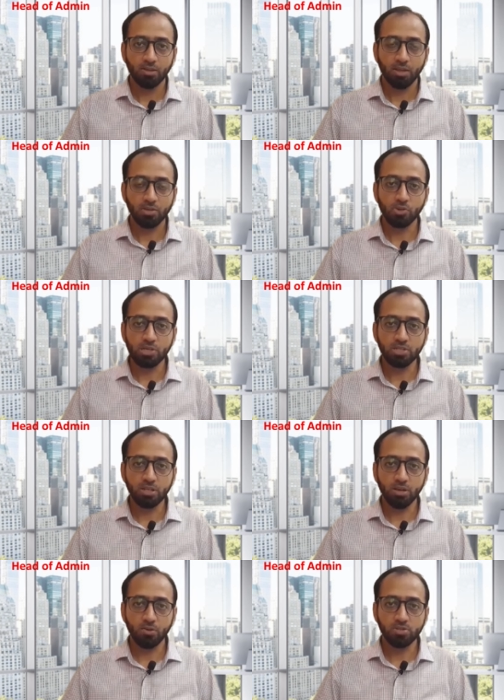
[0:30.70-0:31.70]
Education
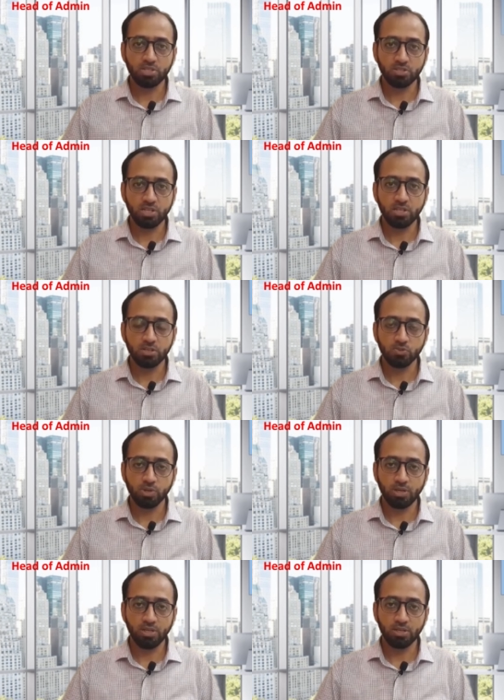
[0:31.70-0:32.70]
around 16 years to
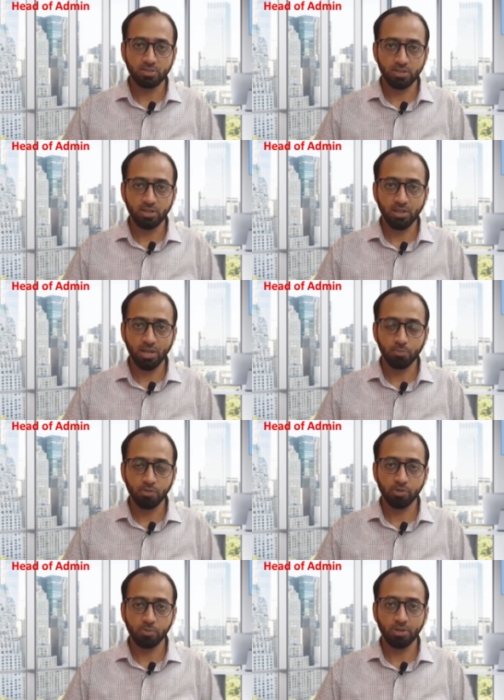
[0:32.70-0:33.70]
18 years degree and
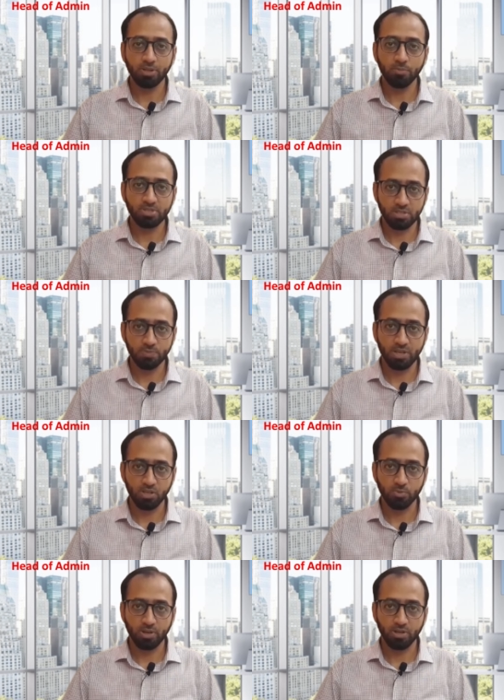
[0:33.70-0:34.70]
preferable in the business
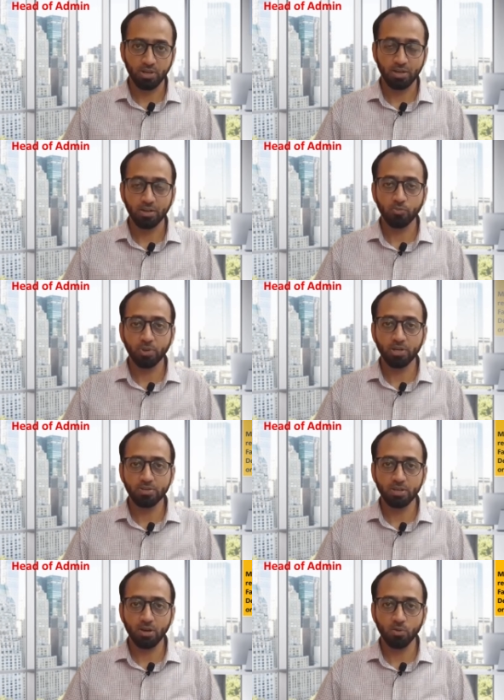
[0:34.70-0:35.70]
management, and experience
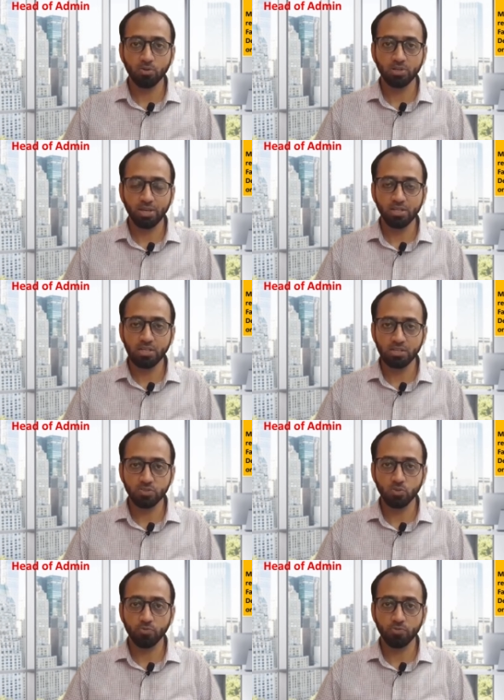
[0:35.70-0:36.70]
around 10 years
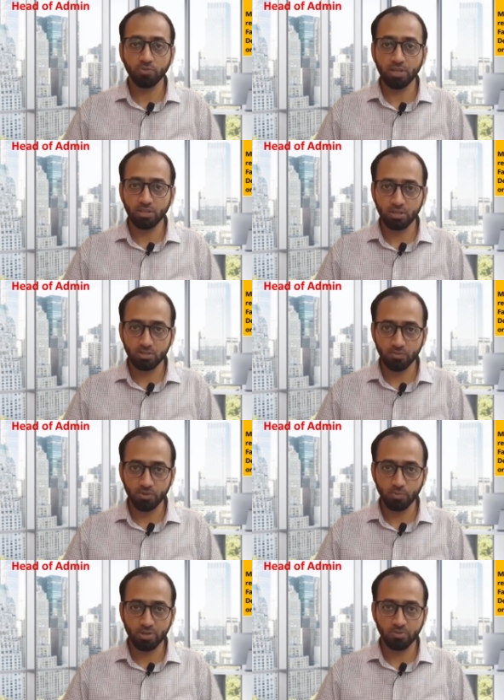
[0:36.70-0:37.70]
to 15 years of
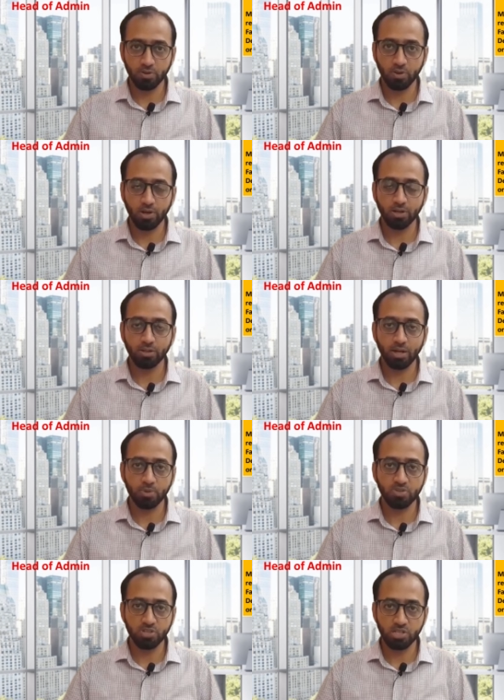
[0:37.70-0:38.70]
experience required in
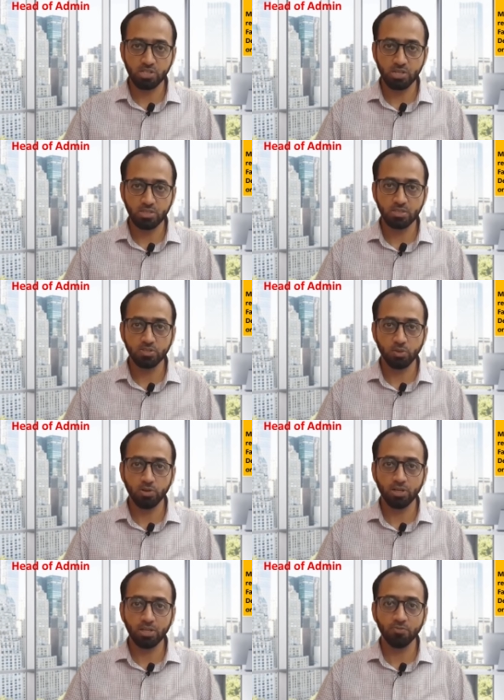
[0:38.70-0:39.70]
administration,
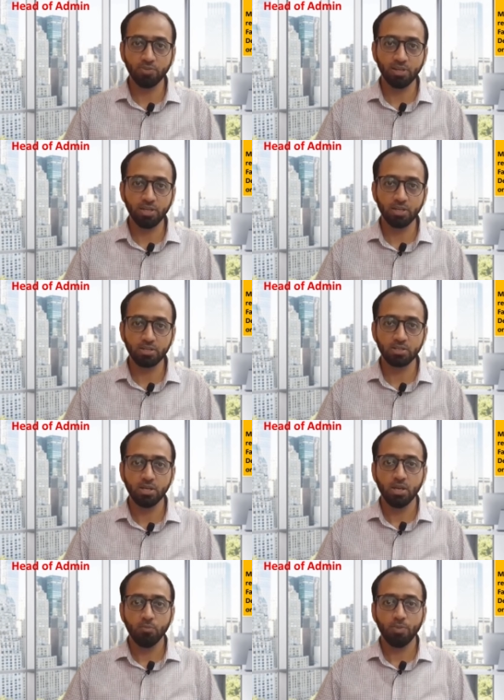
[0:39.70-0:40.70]
security, fleet
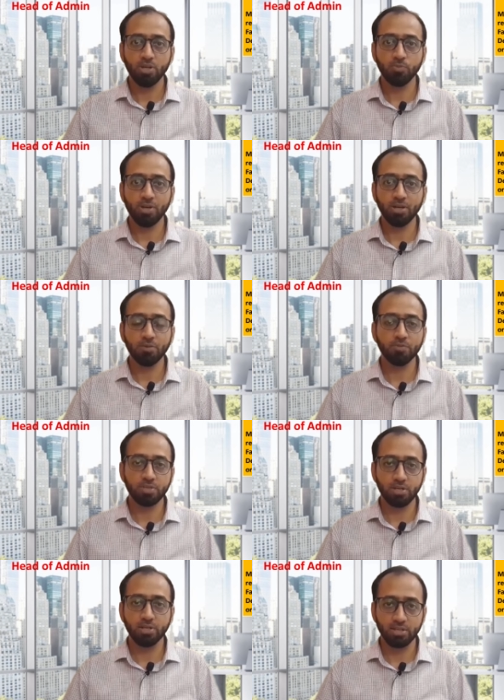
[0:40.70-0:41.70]
management and
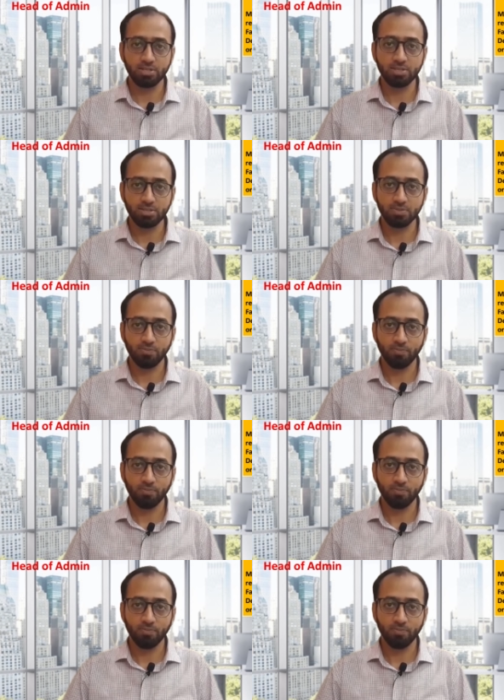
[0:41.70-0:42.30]
facilities.